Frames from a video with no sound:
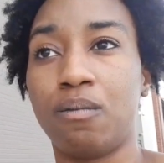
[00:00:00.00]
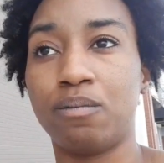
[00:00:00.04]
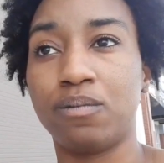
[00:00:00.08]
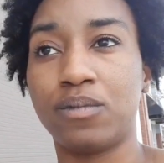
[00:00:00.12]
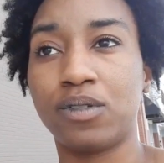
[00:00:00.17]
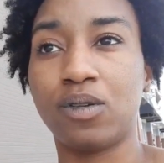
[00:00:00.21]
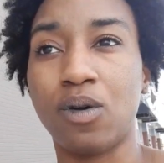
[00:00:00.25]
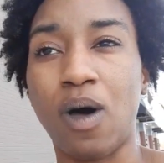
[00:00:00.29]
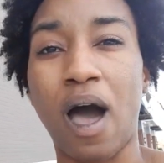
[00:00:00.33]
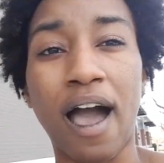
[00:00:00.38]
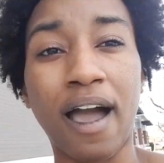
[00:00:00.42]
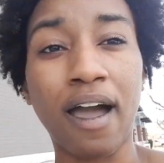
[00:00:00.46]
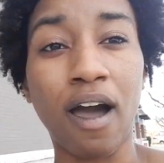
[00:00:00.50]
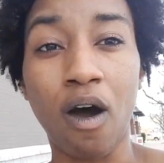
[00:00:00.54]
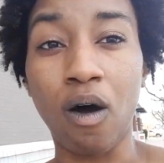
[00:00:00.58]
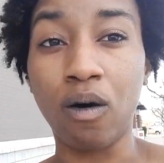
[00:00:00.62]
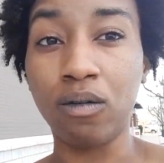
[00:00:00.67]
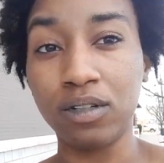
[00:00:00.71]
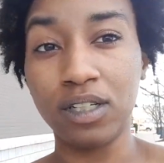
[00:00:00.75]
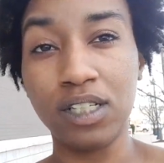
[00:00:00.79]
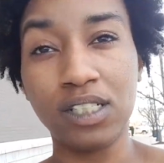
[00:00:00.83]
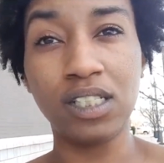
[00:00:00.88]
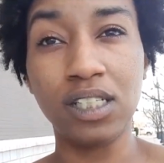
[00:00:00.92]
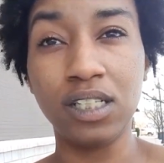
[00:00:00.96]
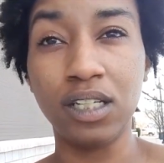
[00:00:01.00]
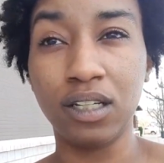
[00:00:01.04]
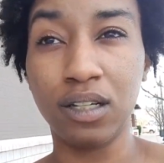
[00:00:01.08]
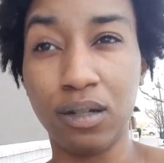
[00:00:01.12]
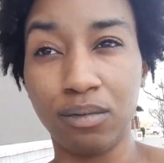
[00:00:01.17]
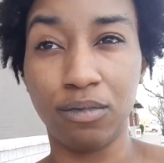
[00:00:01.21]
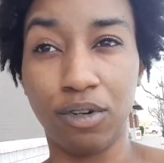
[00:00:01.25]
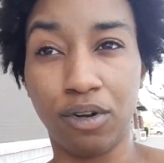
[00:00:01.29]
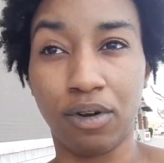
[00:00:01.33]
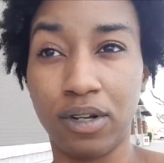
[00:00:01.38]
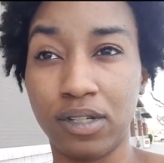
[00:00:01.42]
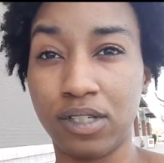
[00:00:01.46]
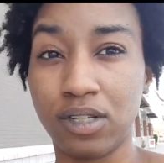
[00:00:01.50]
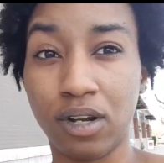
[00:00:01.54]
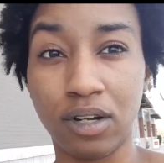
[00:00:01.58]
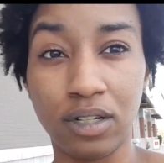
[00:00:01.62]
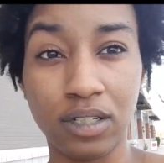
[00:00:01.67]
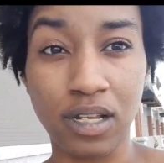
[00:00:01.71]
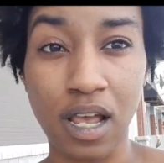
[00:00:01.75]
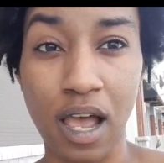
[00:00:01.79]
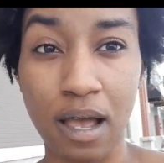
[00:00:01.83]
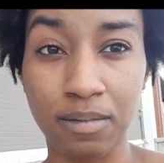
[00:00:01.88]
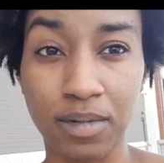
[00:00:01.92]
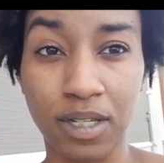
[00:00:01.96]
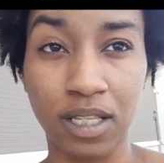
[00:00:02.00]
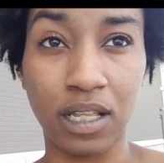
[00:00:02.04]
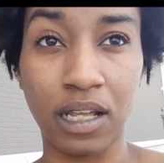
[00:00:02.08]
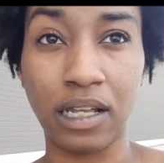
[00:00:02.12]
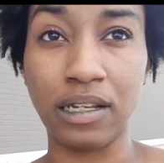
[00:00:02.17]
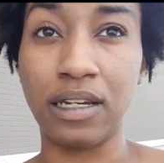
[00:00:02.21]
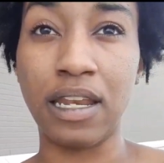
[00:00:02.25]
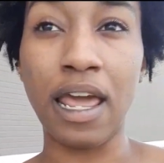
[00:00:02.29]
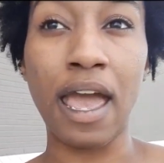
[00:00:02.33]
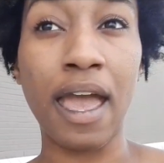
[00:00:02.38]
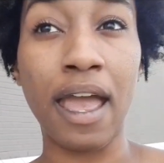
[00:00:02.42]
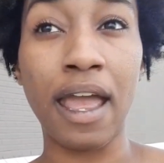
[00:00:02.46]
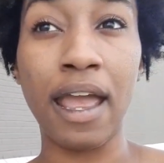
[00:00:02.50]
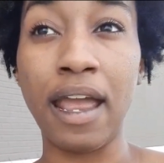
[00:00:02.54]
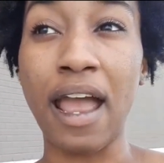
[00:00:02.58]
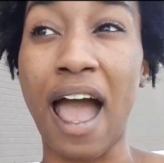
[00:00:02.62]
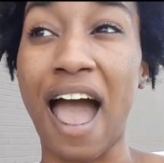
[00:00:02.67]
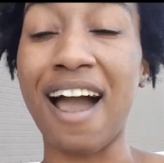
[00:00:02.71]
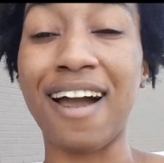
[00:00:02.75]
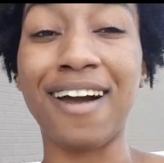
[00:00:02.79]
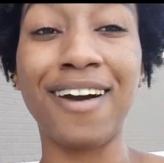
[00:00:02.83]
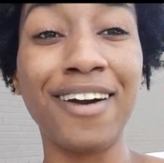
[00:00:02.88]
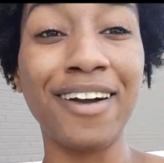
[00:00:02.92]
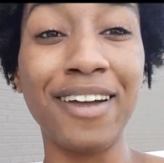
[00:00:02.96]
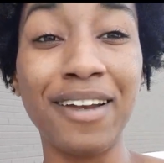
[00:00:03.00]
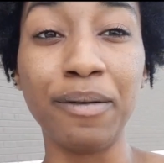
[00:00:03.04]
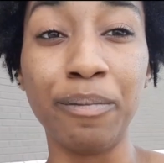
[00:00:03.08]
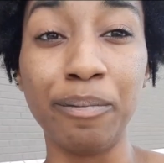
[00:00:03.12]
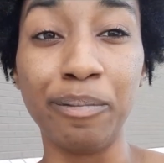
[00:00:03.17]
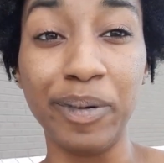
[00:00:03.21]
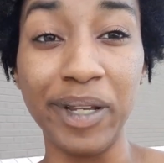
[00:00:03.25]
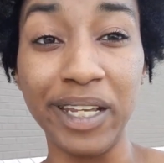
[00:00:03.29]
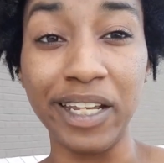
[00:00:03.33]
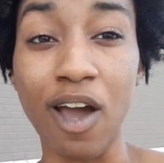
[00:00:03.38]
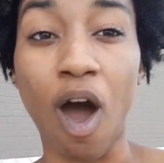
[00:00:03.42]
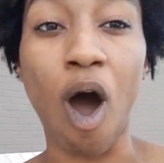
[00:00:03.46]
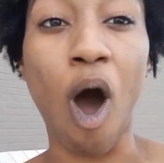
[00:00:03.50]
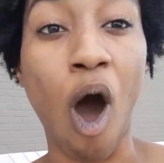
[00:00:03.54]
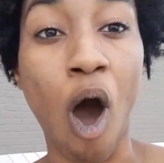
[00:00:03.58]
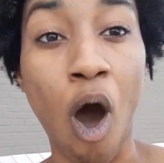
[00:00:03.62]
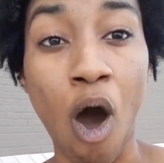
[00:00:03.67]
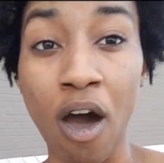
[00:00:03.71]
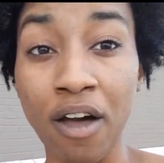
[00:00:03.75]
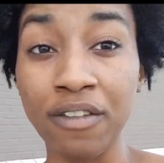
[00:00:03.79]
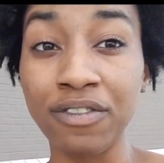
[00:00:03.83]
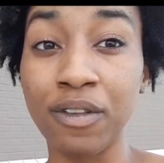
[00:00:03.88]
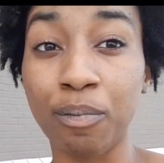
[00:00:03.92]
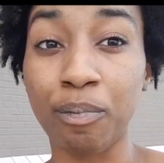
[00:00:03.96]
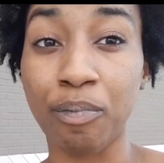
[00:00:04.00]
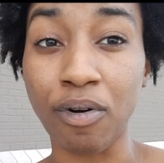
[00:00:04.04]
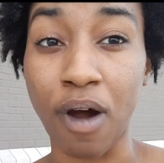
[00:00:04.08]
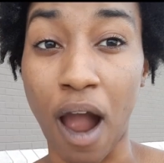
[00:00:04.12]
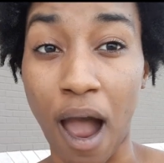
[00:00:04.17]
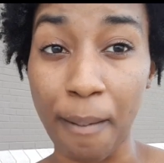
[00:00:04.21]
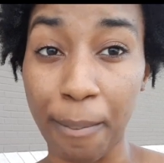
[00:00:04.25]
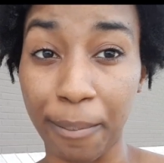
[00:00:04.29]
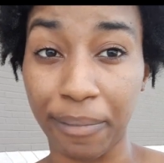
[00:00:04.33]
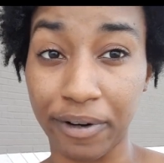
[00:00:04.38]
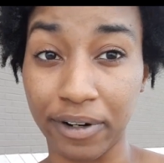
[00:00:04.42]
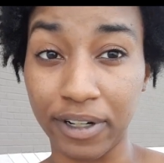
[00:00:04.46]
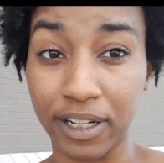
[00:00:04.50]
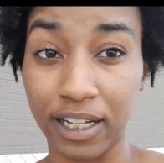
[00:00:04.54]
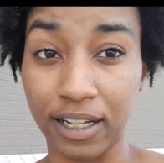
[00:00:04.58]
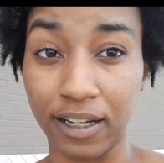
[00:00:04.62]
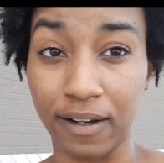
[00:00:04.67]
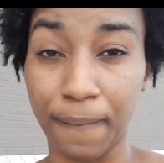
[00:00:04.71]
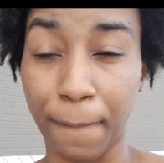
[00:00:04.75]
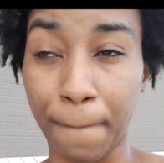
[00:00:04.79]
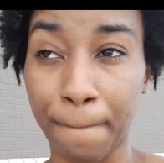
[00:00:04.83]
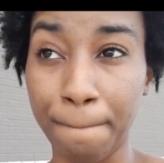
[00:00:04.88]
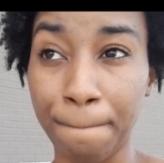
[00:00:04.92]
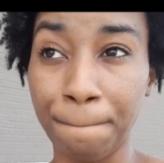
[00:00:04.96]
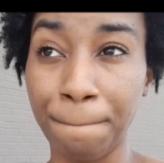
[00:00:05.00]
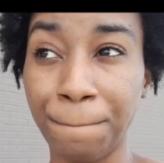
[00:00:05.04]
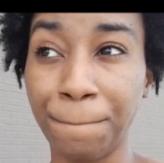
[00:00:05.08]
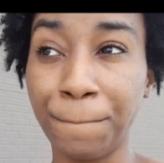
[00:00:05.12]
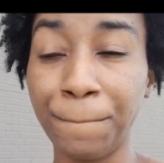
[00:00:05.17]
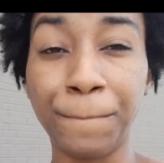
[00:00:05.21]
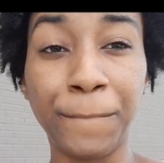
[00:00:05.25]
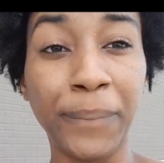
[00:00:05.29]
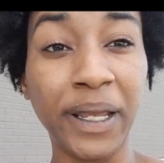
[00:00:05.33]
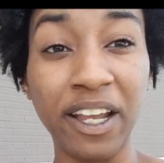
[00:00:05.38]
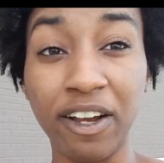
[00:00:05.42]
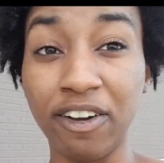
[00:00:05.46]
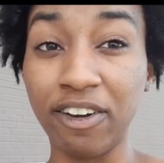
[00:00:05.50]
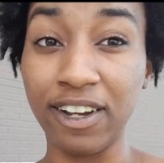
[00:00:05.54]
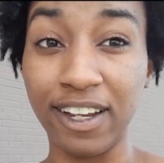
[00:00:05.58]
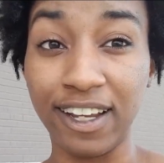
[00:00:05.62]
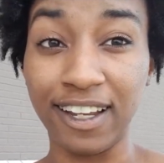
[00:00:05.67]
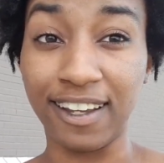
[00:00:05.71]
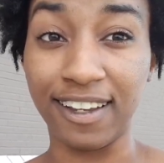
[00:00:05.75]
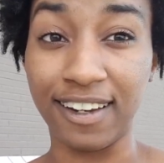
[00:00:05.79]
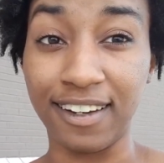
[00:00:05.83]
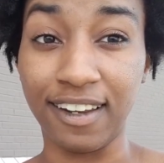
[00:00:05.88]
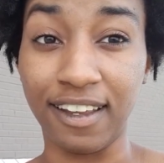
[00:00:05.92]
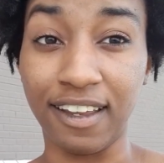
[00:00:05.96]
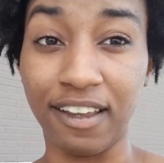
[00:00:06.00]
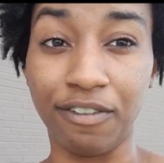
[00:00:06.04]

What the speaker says: So I could only see him during certain times of the day. I couldn't be on the property, period.